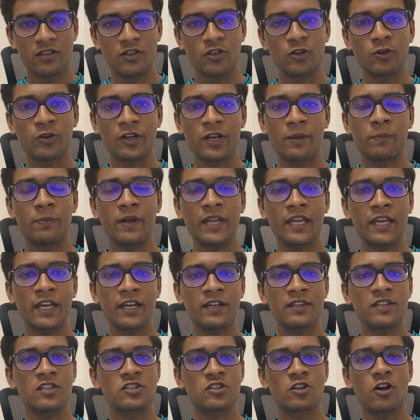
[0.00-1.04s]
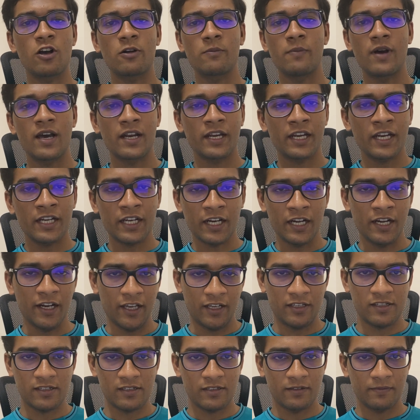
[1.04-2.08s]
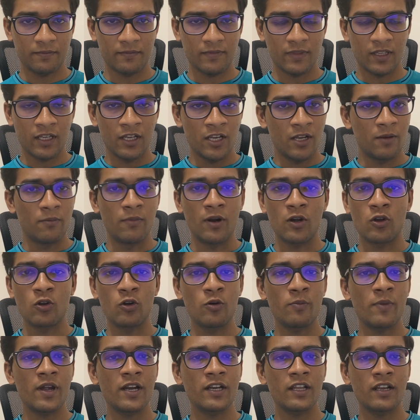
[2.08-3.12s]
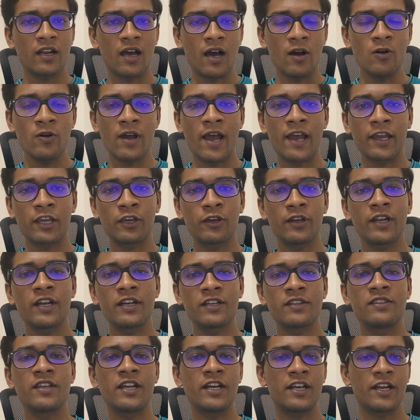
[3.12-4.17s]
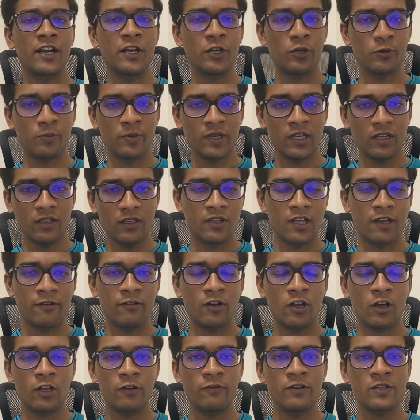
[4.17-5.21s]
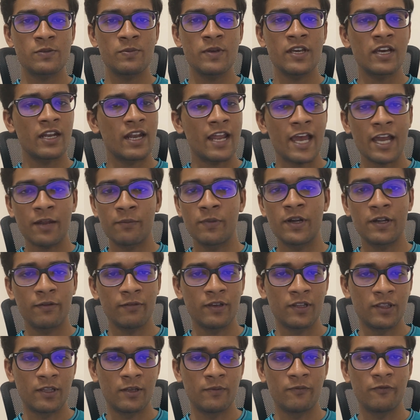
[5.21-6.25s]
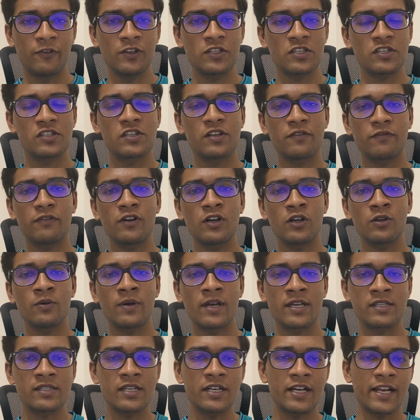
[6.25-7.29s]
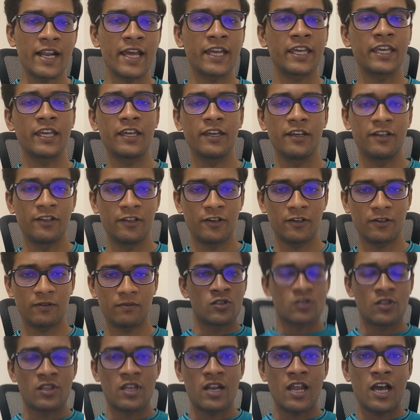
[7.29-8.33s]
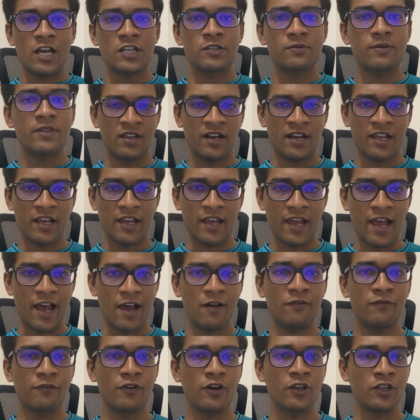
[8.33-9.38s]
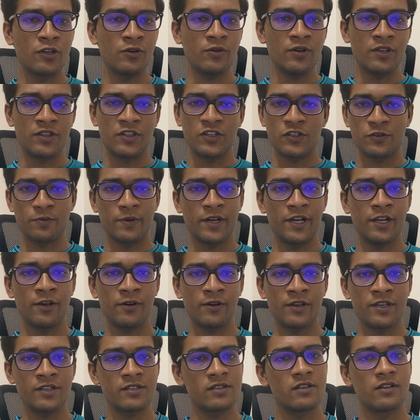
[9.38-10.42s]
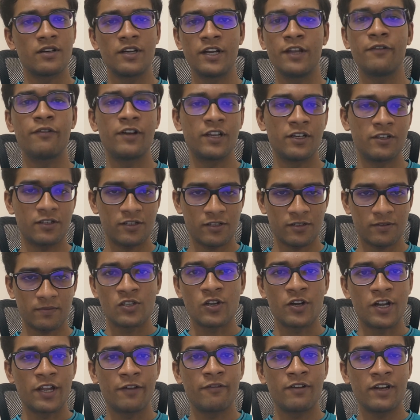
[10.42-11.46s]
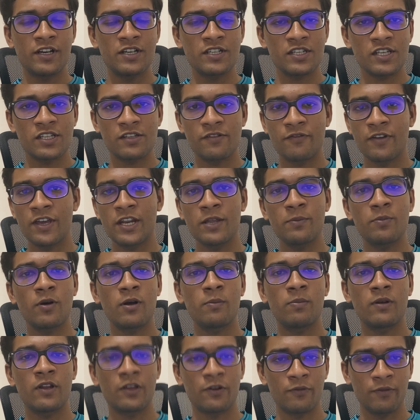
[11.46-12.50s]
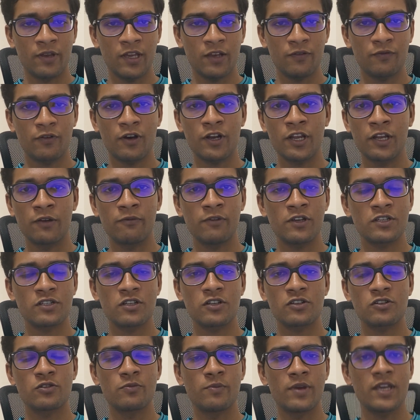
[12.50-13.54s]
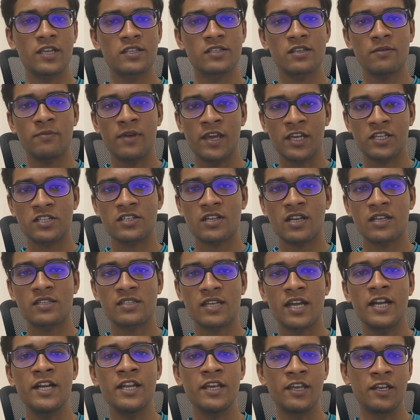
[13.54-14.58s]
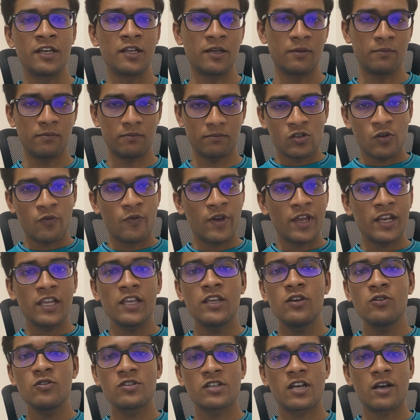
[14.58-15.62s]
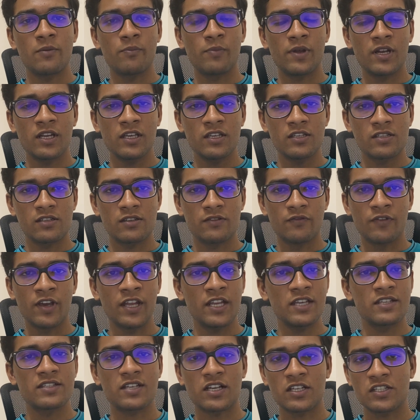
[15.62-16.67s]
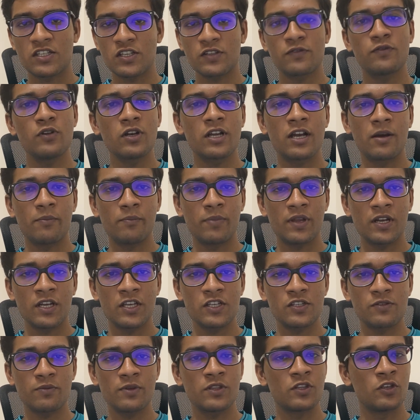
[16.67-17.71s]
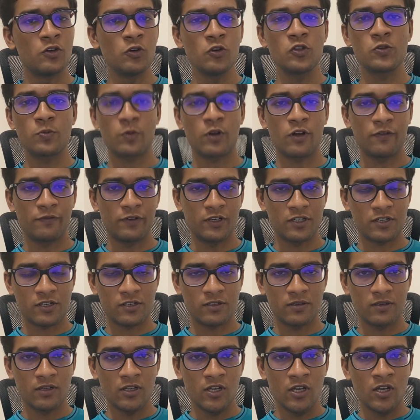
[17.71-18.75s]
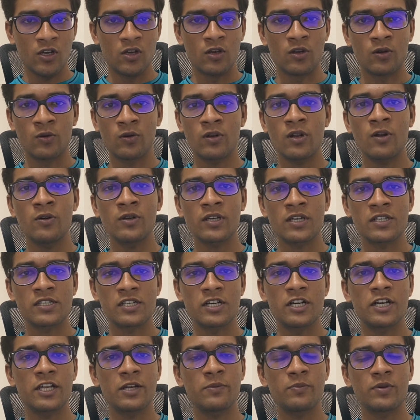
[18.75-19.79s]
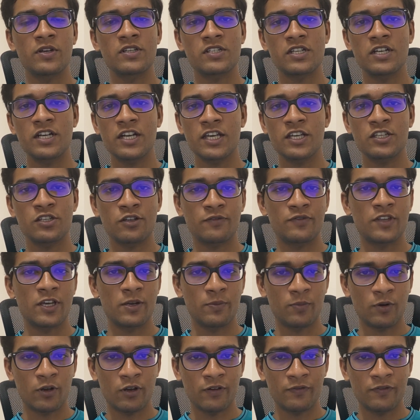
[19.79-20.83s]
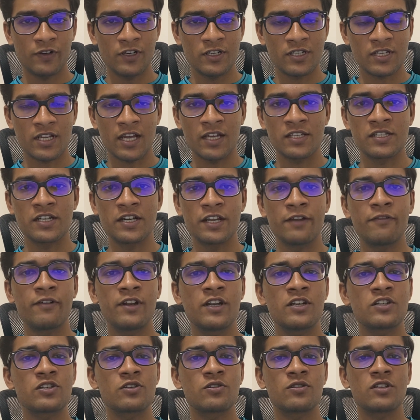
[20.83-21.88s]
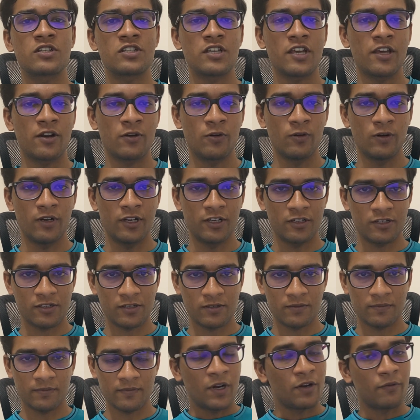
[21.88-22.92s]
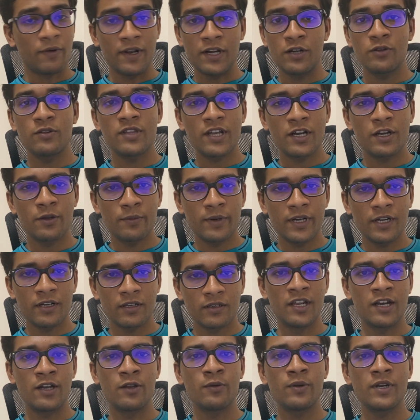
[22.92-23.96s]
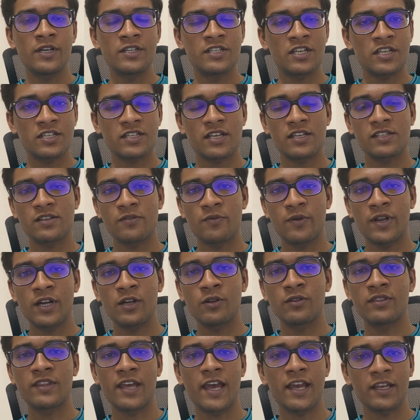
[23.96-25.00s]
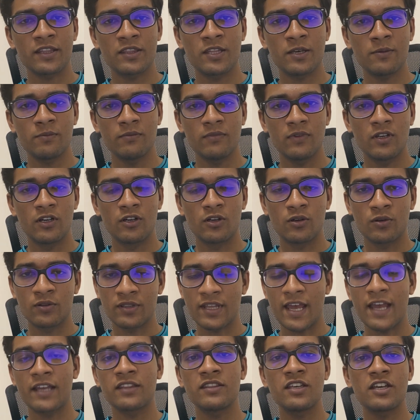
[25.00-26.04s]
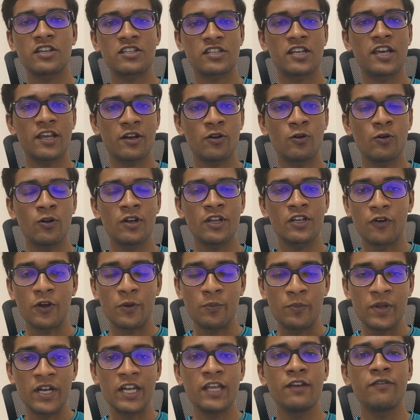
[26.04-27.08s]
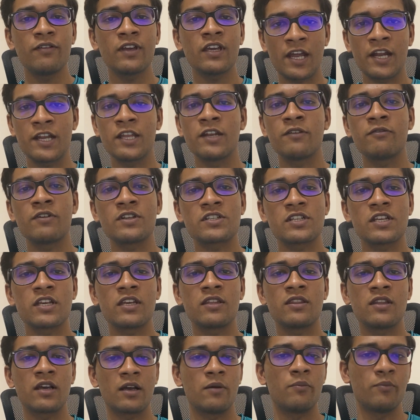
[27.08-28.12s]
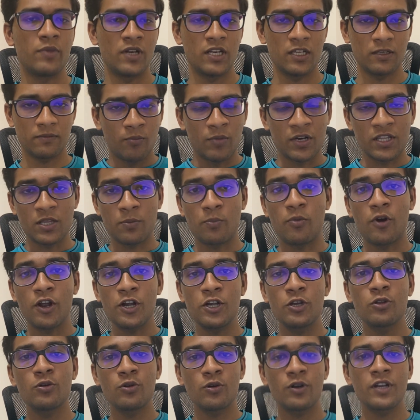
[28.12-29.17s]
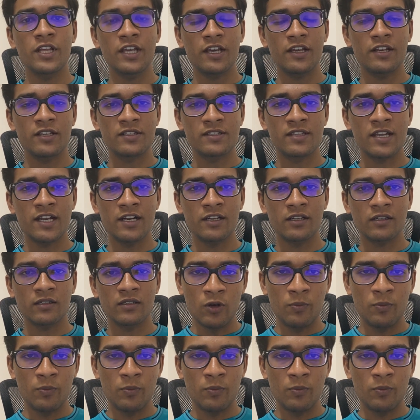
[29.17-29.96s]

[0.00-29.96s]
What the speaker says: to replicate the stock market index, but no matter how accurate they try to be, there will always be a lag between them, which is referred to as the tracking error. So the last one that I have for you in this video is dividends. So dividends is a very popular way for investors to make some extra side income. So very huge companies, very successful companies with huge profits, roll out a certain percentage of their profits as a dividends to the shareholders. But why do they do it? They do it just as a way to thank their shareholder for believing and investing in the company. But the point to note here is that